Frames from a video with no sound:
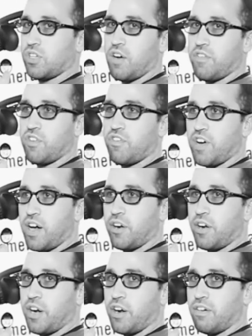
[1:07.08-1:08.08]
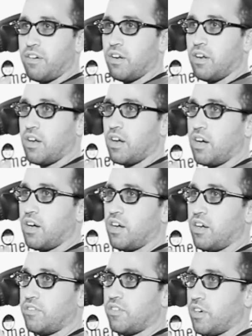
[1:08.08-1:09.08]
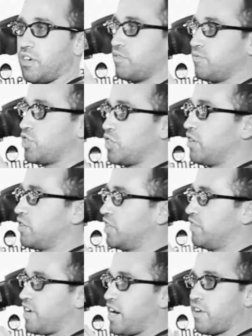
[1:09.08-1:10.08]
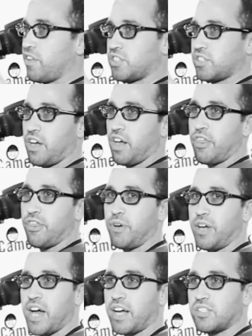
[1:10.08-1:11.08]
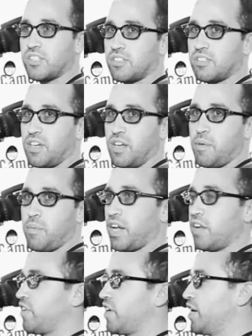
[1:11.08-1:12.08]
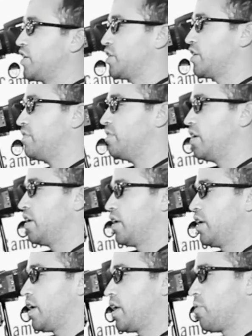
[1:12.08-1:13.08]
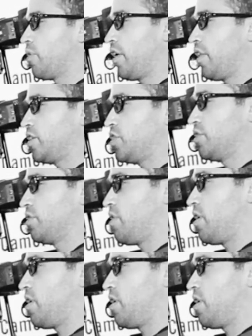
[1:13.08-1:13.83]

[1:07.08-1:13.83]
our viewfinder here, uh, or Zacuto Z Finder. This is a 3x magnification, and it really lets you